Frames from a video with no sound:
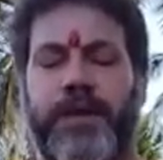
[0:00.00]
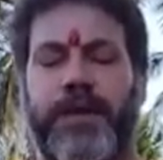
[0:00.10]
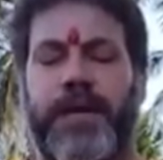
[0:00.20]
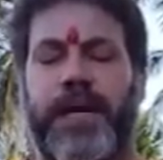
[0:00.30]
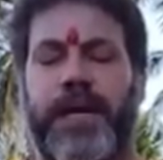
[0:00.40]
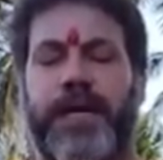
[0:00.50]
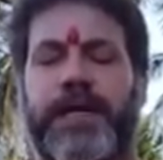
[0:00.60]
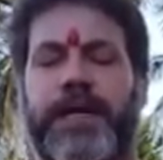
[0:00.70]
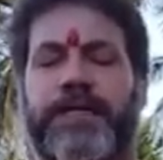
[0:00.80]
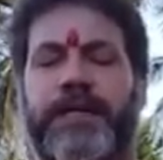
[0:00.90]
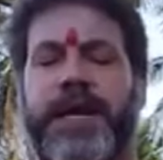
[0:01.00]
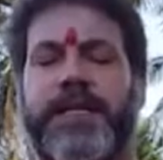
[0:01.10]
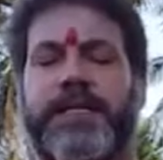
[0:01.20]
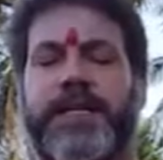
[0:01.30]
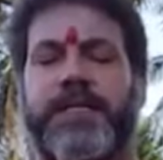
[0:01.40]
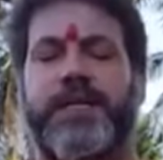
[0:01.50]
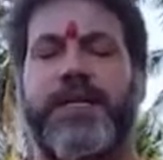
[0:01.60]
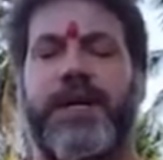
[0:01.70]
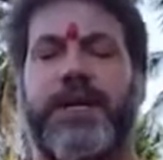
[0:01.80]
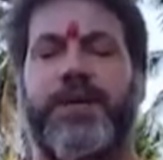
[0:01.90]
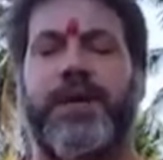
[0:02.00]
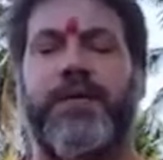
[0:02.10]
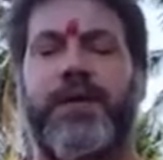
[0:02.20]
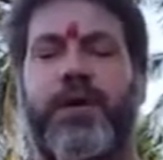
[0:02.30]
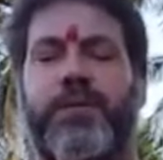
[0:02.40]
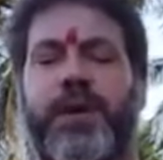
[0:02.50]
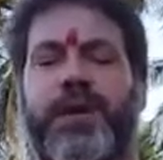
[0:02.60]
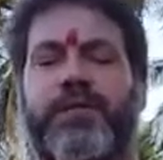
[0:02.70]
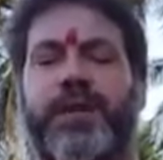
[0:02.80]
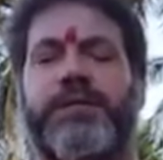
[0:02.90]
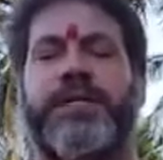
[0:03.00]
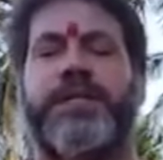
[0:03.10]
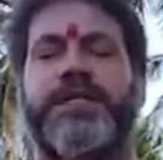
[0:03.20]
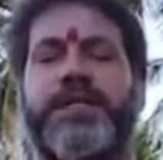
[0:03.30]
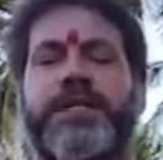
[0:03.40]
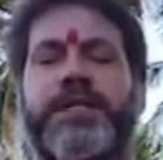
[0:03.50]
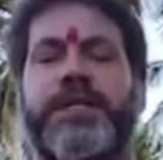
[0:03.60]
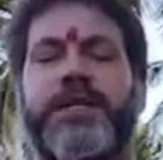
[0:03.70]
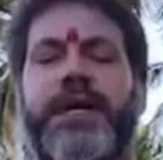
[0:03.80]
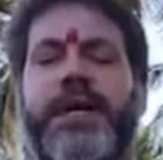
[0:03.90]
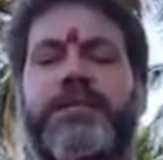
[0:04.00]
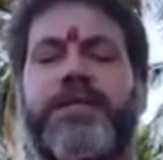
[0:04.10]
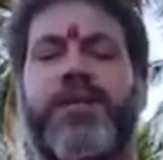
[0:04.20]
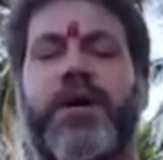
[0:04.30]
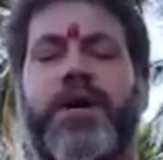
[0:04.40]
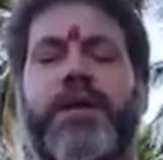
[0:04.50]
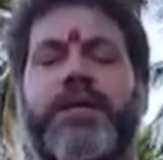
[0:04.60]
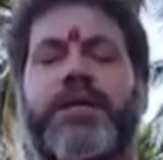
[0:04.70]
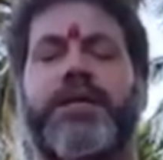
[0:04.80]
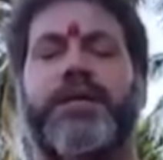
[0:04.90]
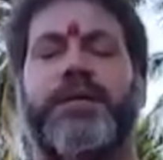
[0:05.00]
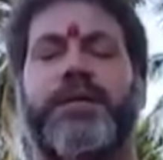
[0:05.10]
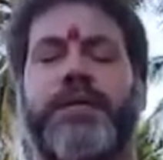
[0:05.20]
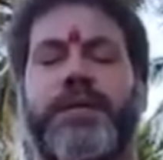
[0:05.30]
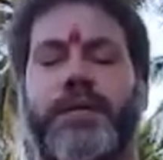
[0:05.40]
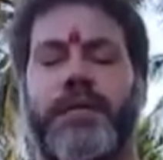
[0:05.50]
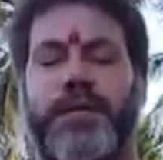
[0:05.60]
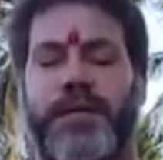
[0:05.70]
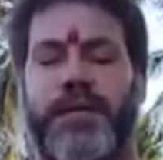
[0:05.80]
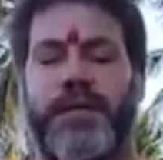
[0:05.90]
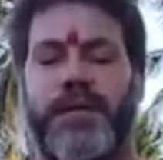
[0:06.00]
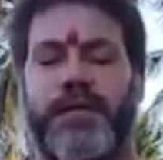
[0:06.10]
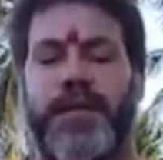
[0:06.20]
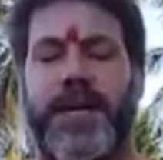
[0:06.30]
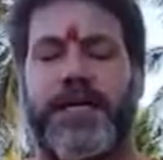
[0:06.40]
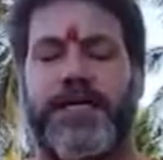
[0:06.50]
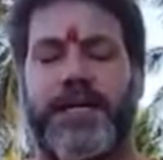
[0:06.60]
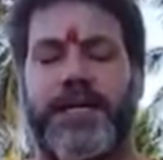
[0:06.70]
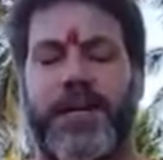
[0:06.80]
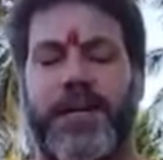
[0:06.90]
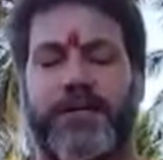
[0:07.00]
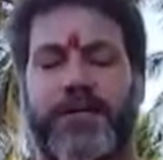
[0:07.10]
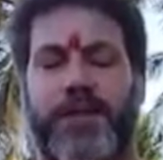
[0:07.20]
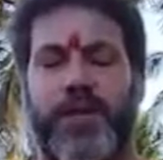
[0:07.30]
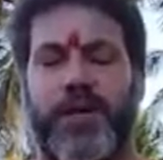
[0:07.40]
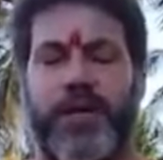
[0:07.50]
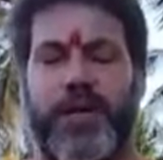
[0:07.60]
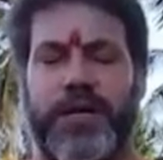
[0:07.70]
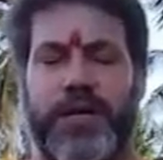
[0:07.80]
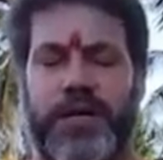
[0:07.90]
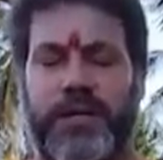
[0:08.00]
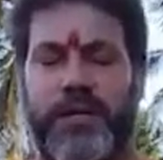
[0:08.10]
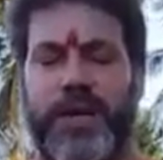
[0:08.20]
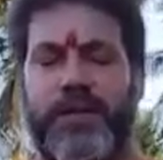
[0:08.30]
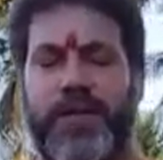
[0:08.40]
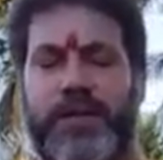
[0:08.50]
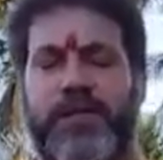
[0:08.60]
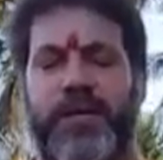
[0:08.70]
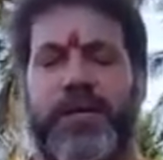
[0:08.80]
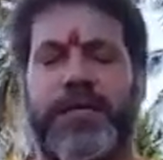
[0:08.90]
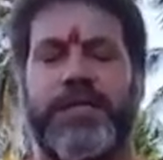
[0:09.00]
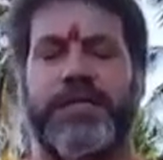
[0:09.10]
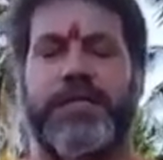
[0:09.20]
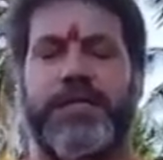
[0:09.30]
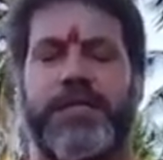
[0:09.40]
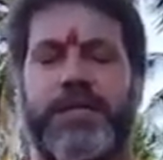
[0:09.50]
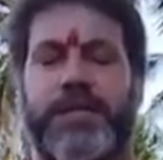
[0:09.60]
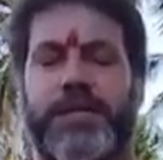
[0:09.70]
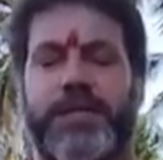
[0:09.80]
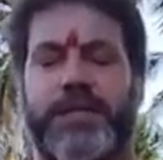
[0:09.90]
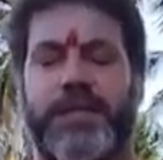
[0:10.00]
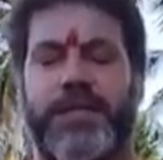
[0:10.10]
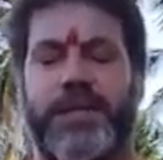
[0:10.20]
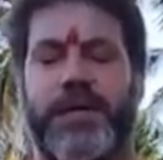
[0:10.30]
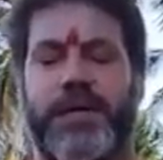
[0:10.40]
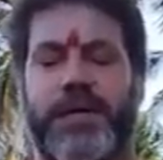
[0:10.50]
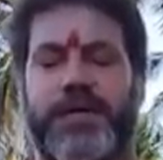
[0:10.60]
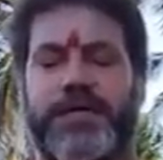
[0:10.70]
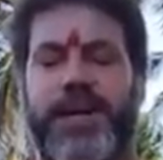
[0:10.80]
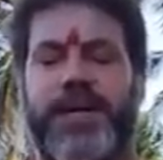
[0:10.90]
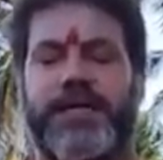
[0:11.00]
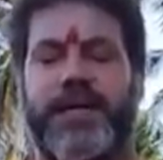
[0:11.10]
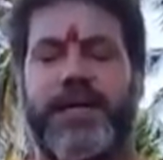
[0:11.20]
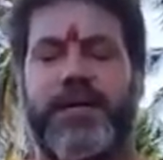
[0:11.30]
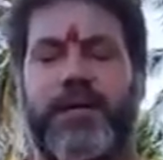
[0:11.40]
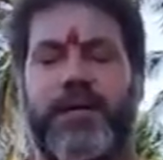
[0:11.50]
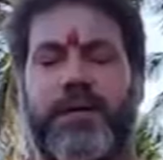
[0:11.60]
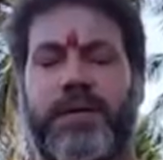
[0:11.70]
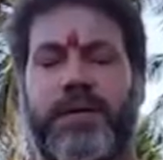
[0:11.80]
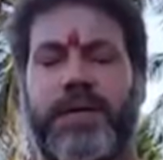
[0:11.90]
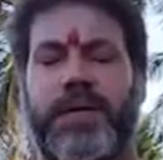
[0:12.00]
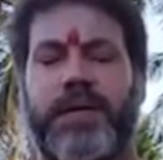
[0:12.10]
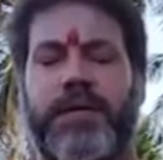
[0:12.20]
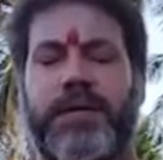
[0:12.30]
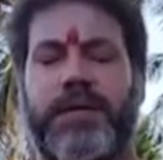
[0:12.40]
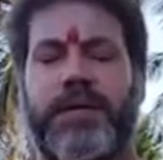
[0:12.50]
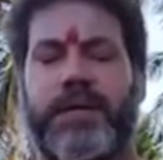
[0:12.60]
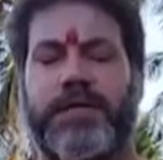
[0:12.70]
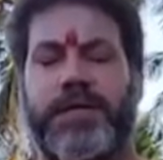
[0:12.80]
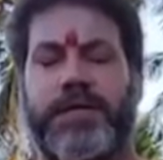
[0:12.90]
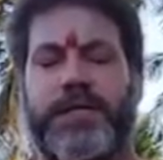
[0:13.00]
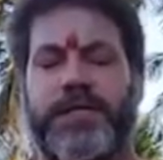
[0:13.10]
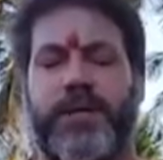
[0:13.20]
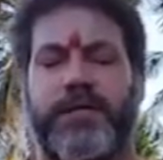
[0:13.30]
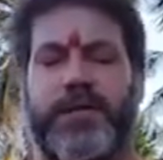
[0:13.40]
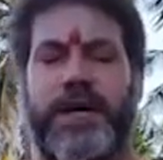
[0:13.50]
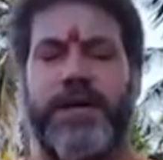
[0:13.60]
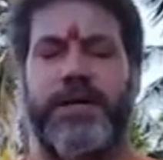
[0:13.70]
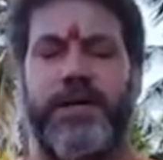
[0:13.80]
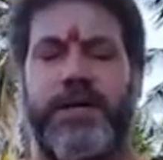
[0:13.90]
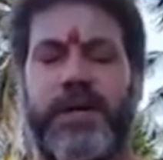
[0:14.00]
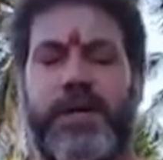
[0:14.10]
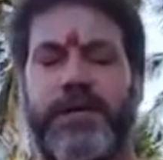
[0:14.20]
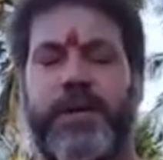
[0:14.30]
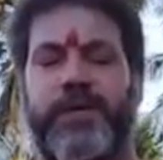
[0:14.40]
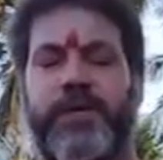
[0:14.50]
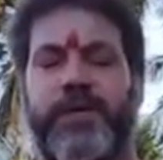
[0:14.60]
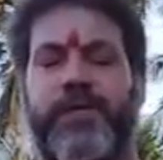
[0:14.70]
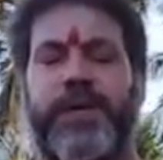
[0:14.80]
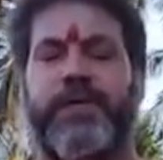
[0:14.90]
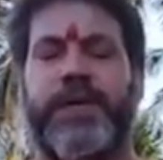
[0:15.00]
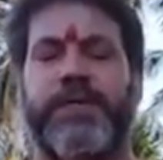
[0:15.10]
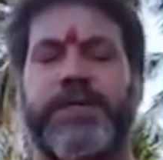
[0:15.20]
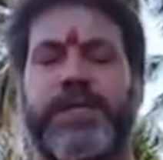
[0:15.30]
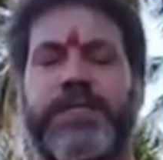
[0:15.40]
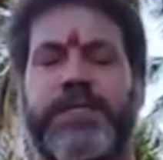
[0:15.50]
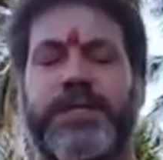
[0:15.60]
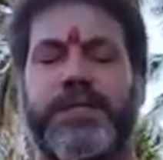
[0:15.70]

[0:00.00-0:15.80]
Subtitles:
And letting that relaxation come into your pelvic region, the hip joint, relaxing the hip joint and the pelvic joints, relaxing all the internal organs of that lower abdominopelvic region.